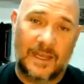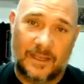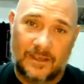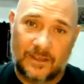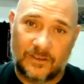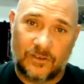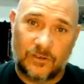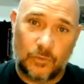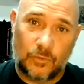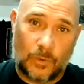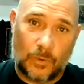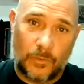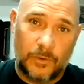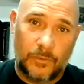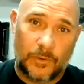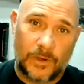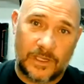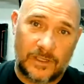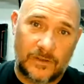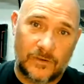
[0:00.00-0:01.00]
and this is what we
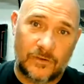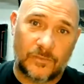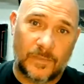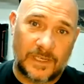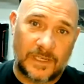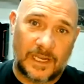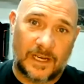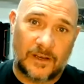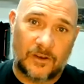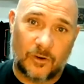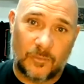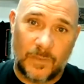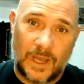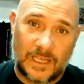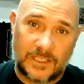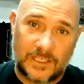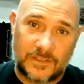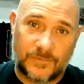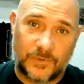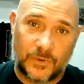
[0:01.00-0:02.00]
want to use Mañana no
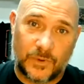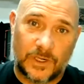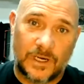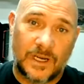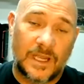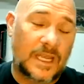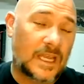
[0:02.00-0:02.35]
Mas for.